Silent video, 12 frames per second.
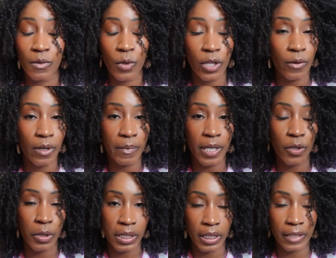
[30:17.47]
whether it be
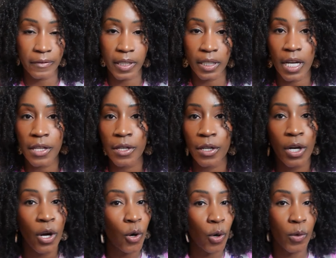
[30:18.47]
your significant other
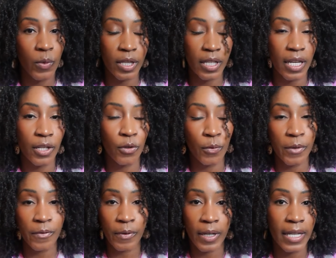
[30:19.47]
or with a group of
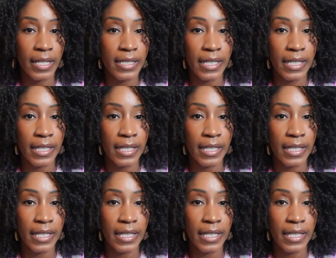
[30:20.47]
friends,